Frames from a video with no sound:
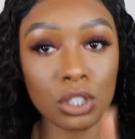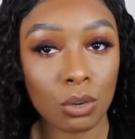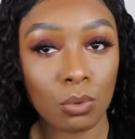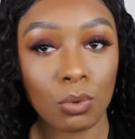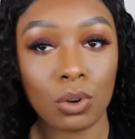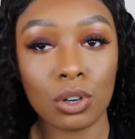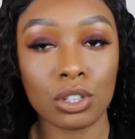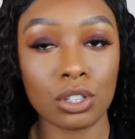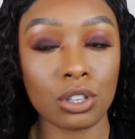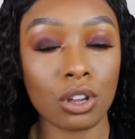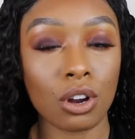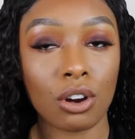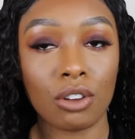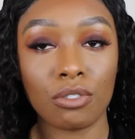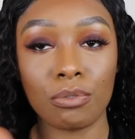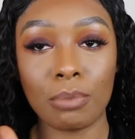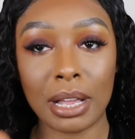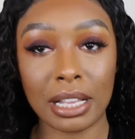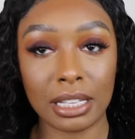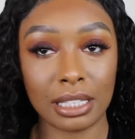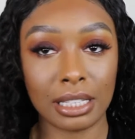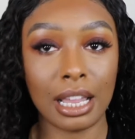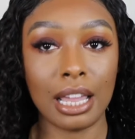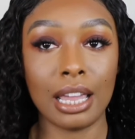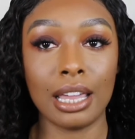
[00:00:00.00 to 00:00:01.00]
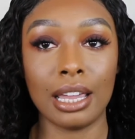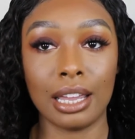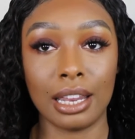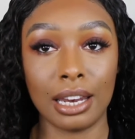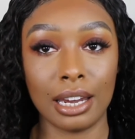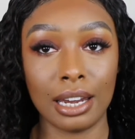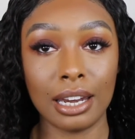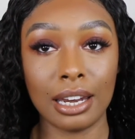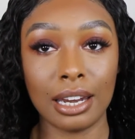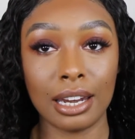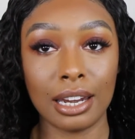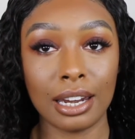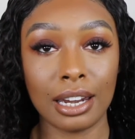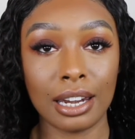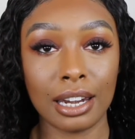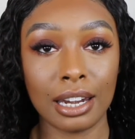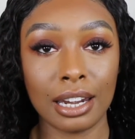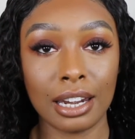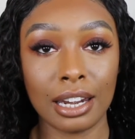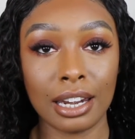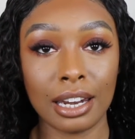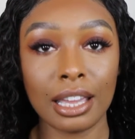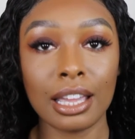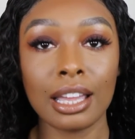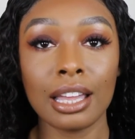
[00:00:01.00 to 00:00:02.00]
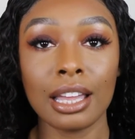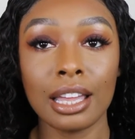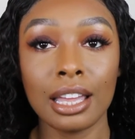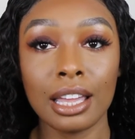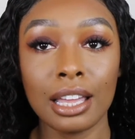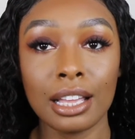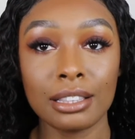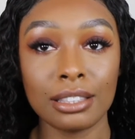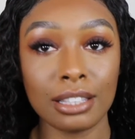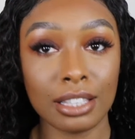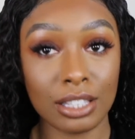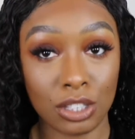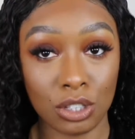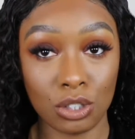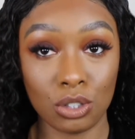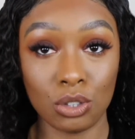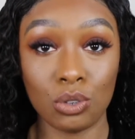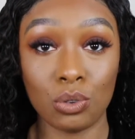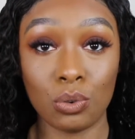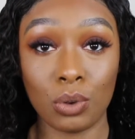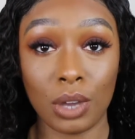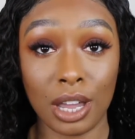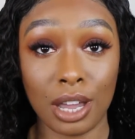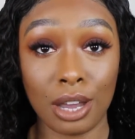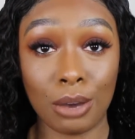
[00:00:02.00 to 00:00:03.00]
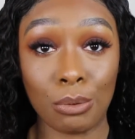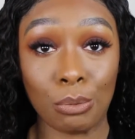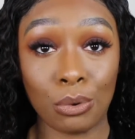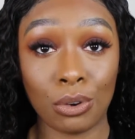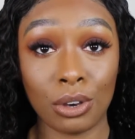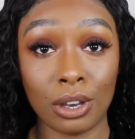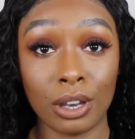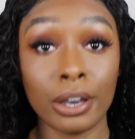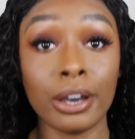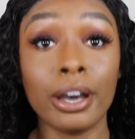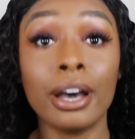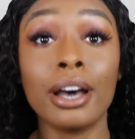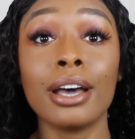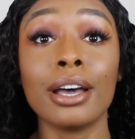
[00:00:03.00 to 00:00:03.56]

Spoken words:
I want to start off by saying, this is a new camera.